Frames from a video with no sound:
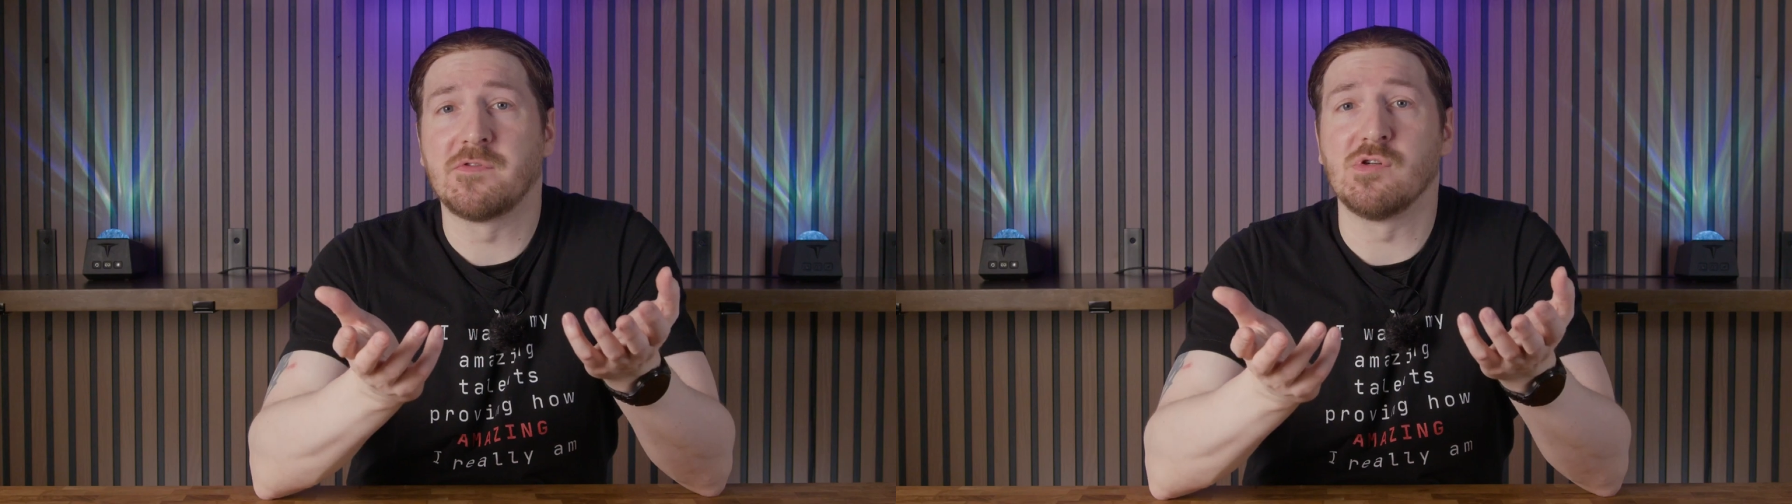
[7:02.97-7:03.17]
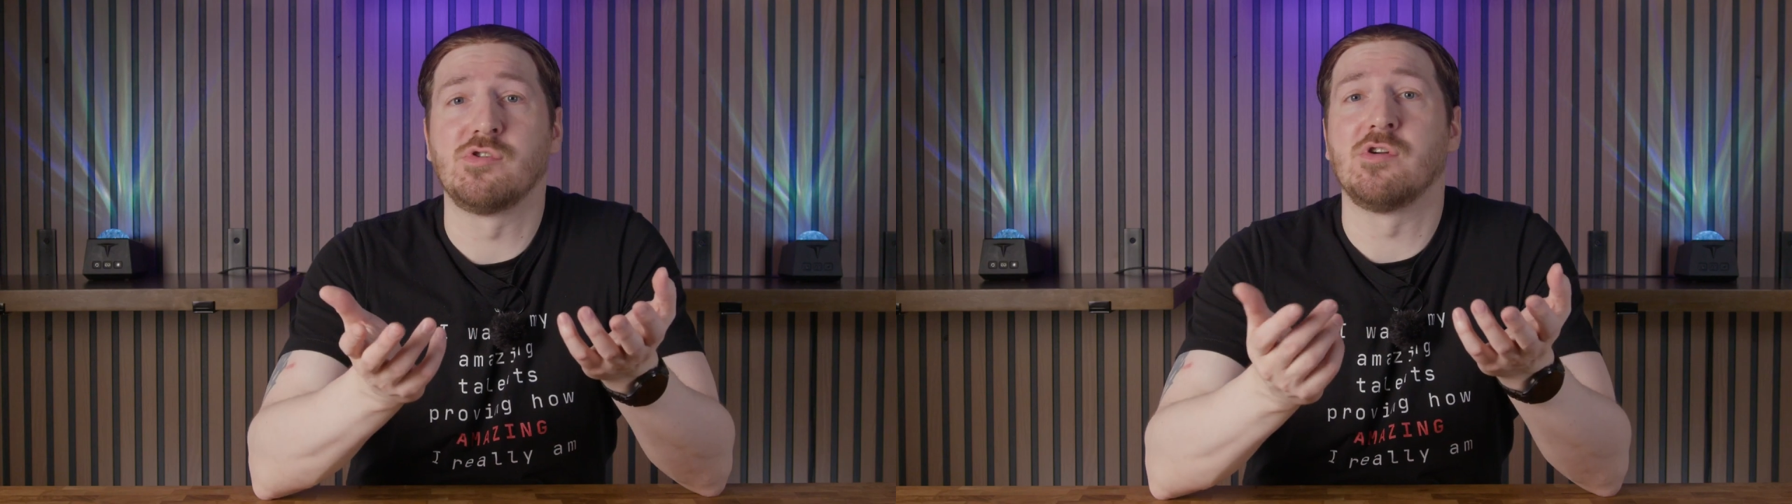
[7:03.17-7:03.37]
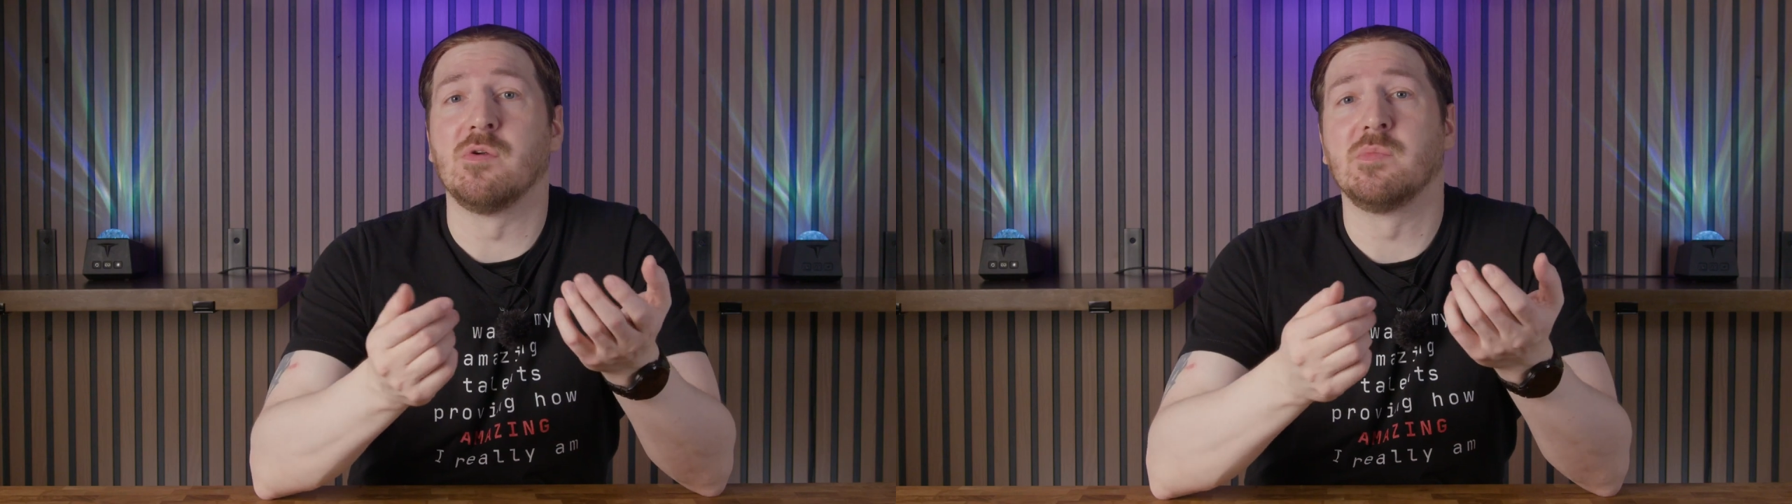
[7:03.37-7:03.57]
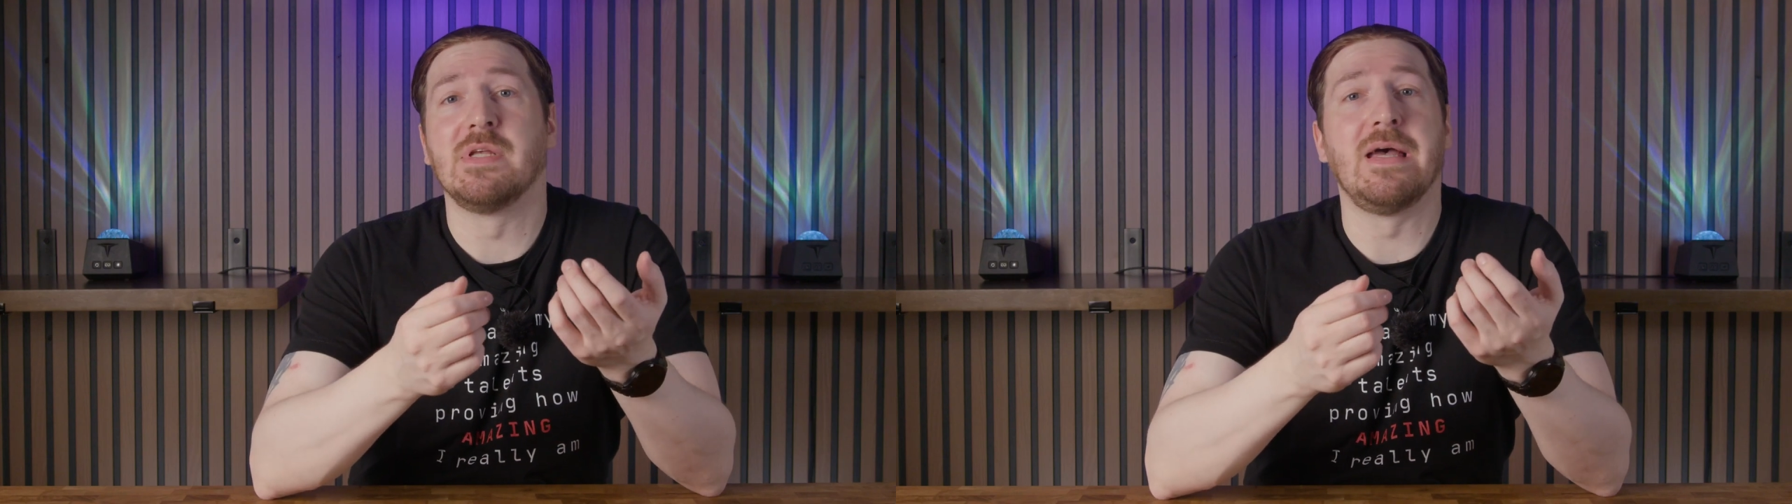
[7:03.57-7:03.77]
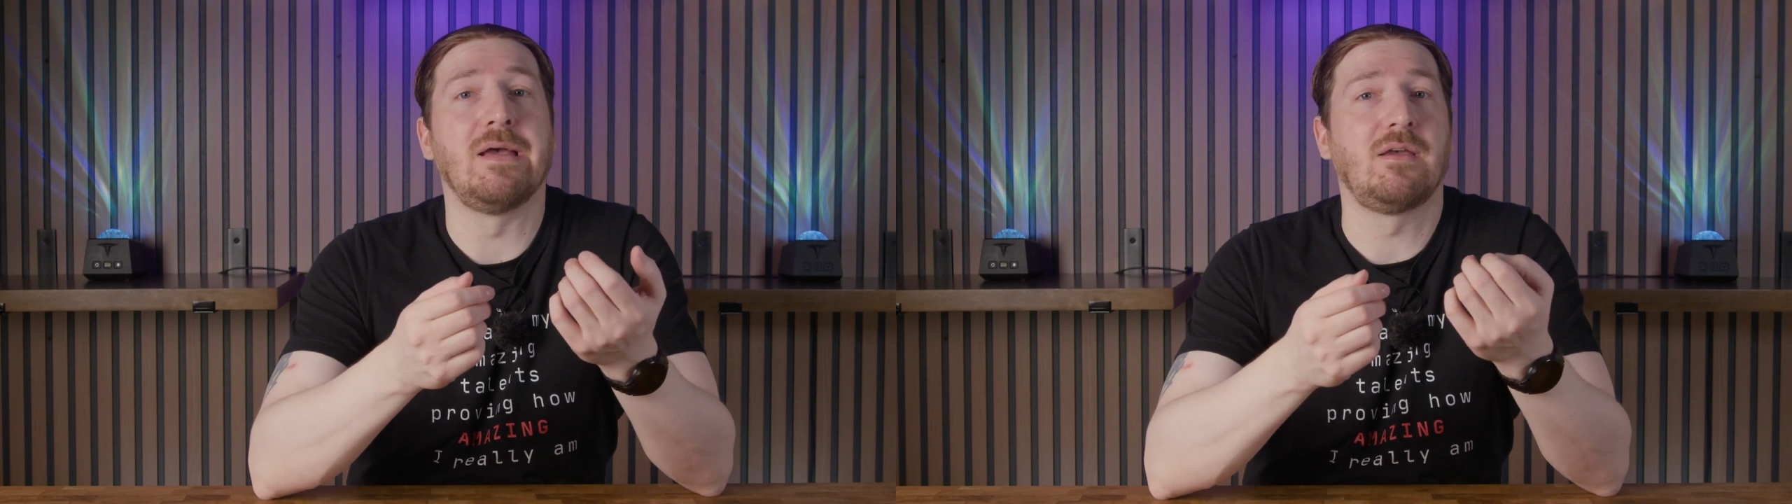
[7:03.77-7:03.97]
search terms
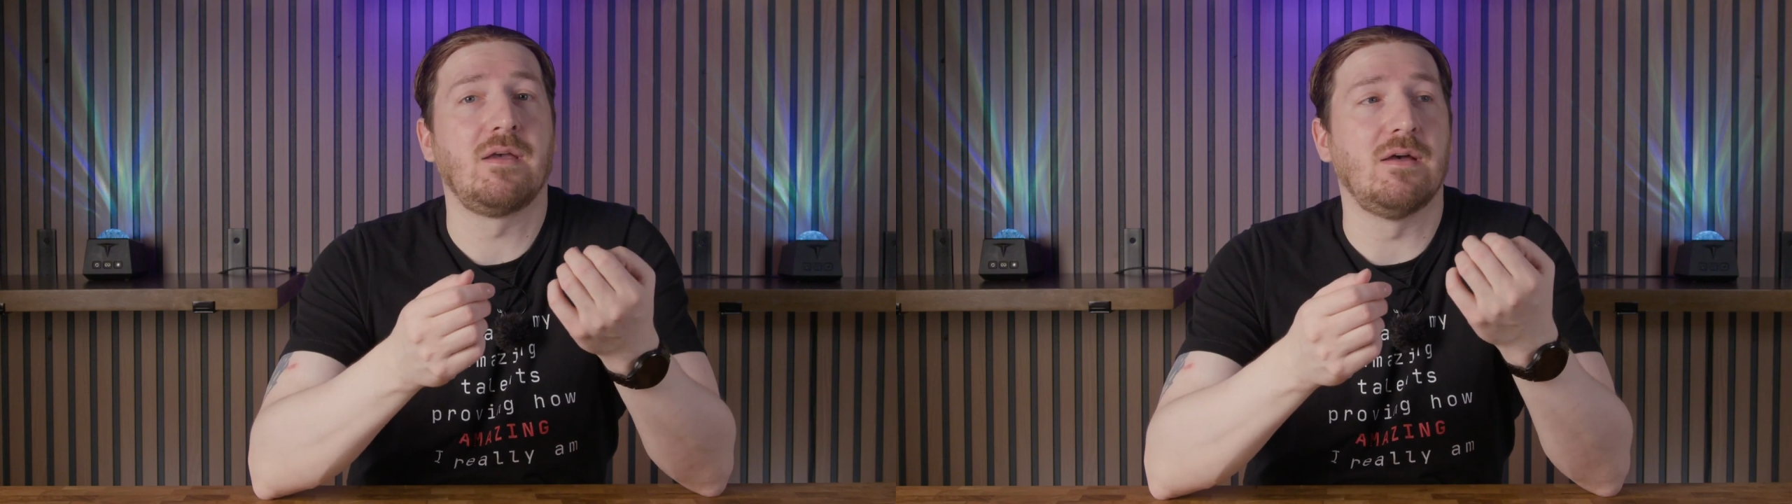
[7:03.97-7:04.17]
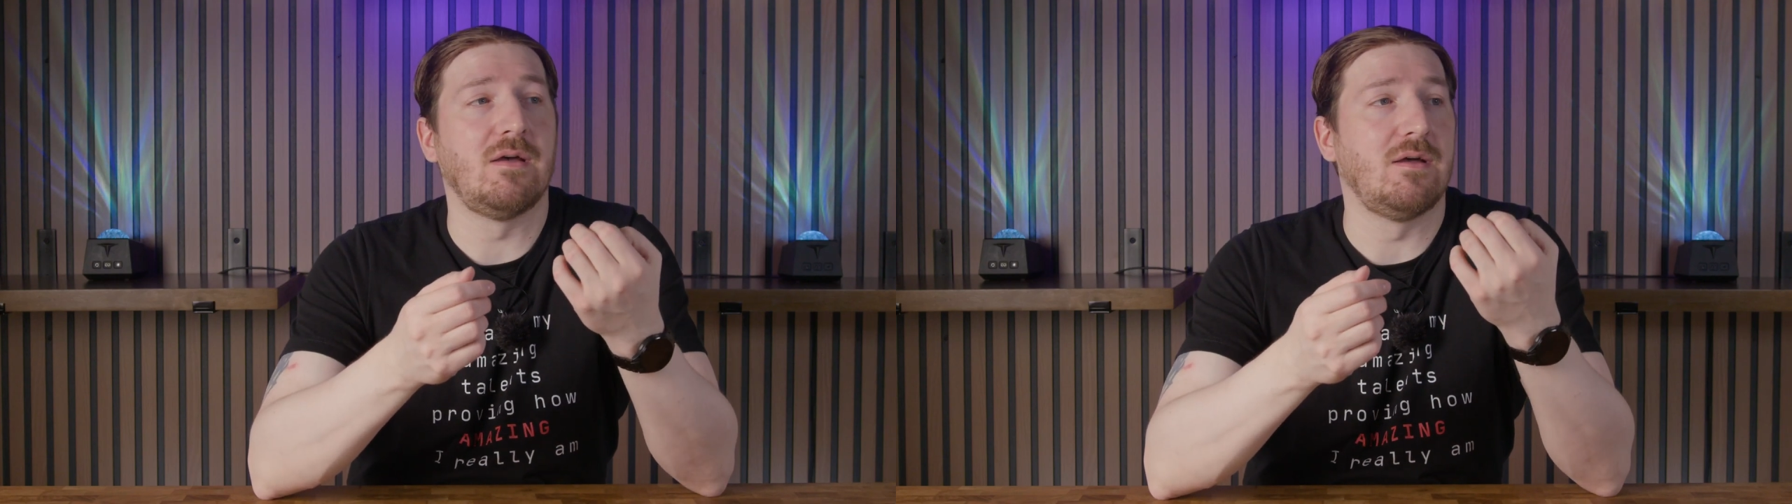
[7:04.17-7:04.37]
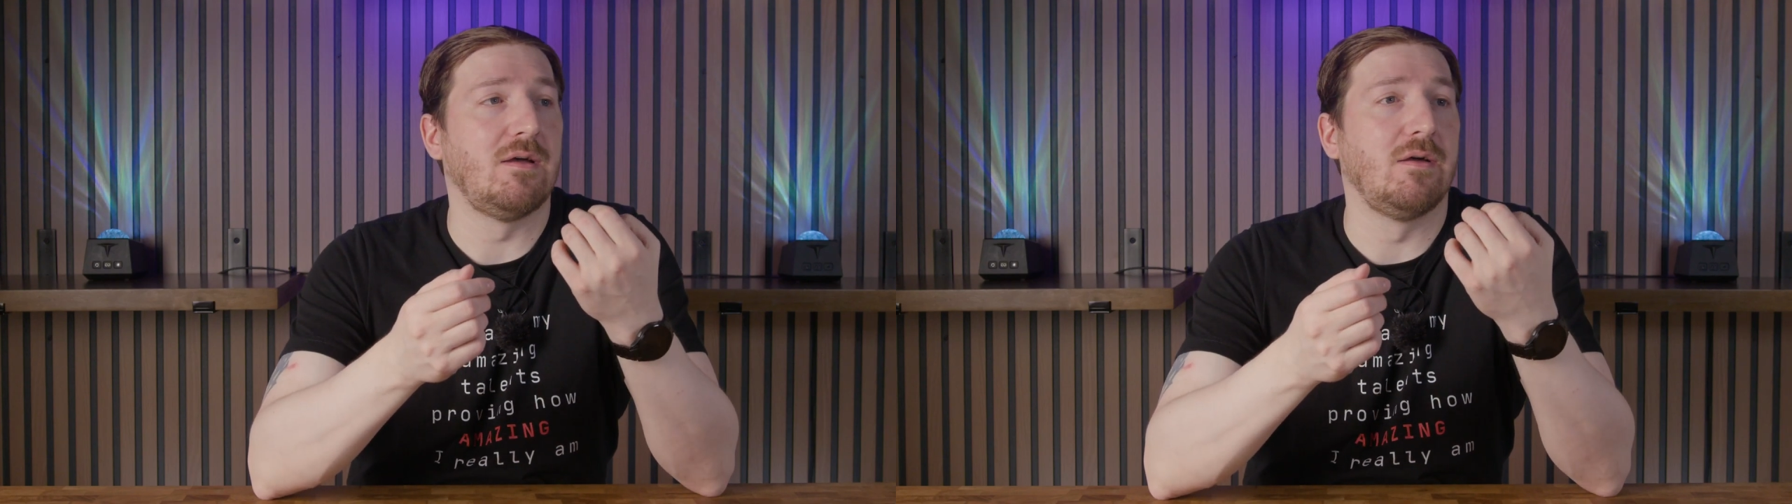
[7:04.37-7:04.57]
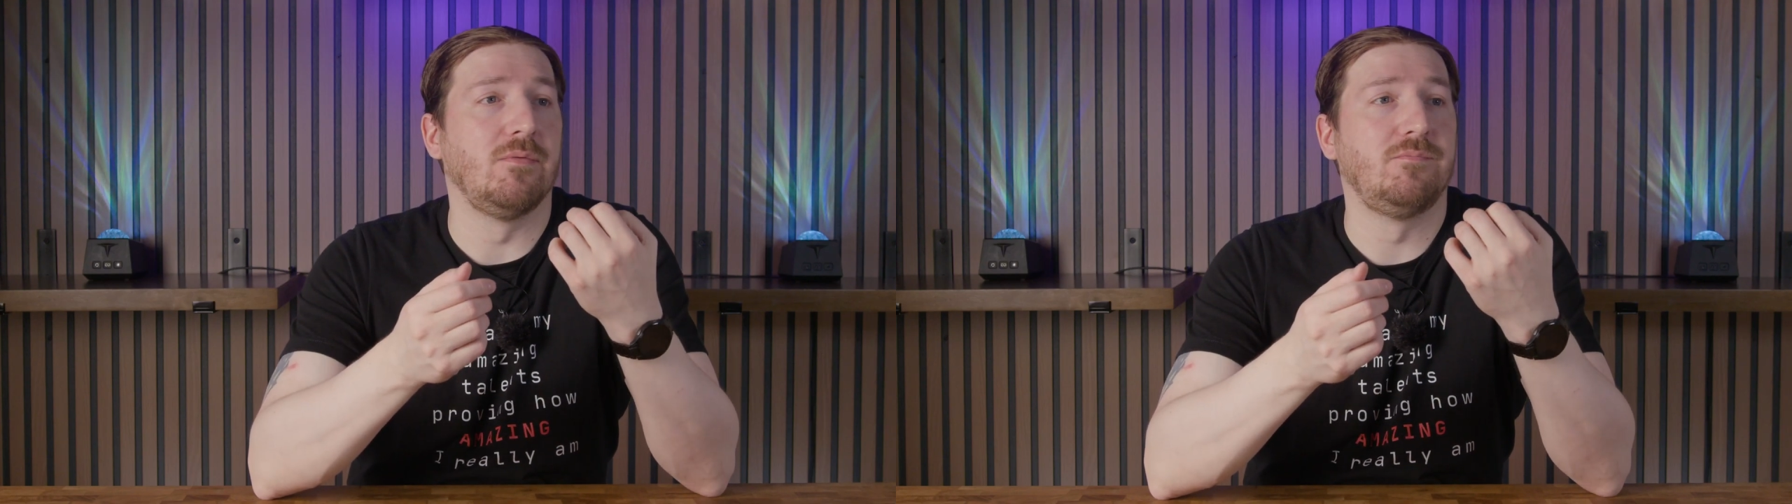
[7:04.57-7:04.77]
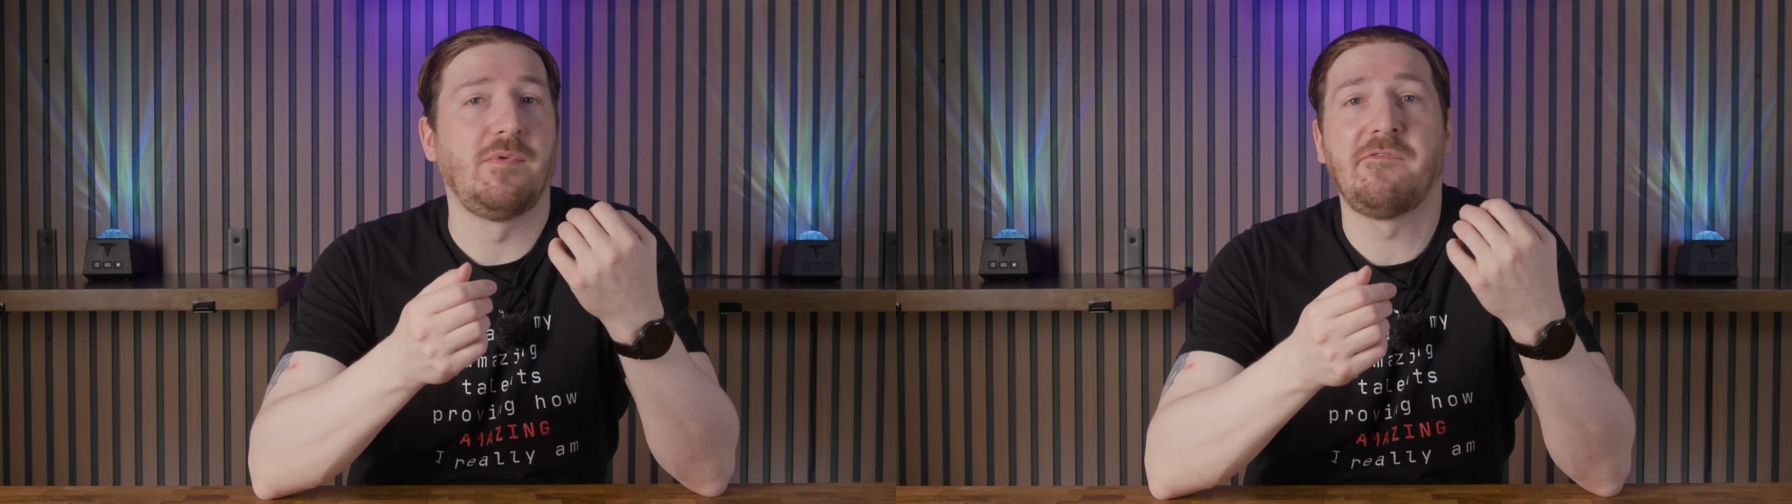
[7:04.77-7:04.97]
like uh,